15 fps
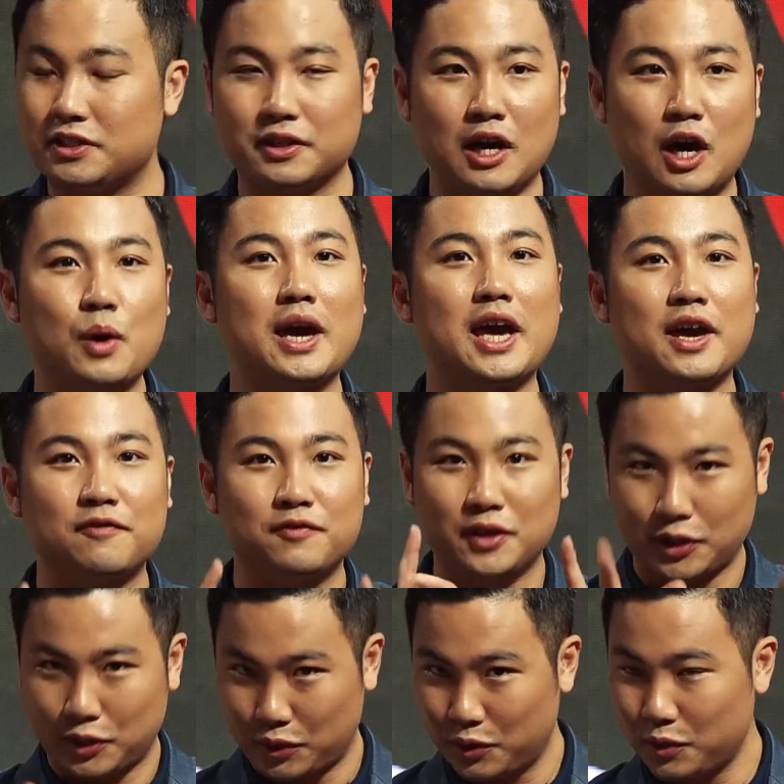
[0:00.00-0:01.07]
to go if
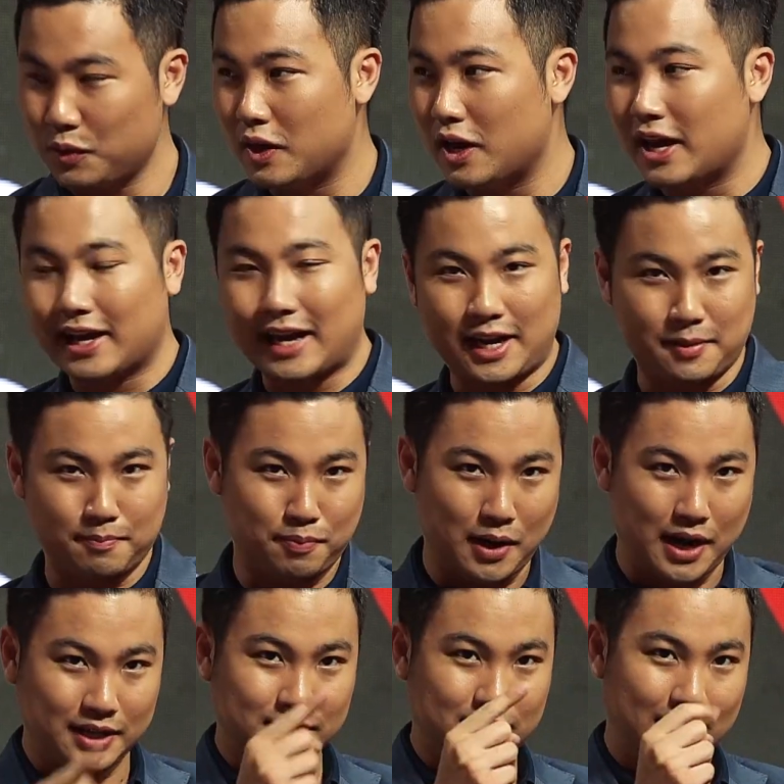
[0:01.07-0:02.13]
you can
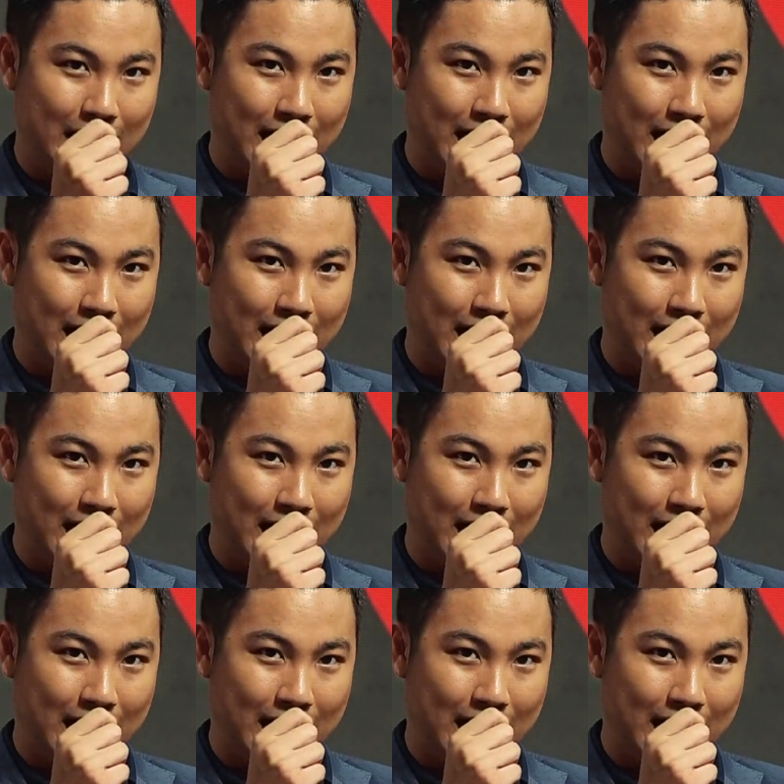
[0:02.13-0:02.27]
impress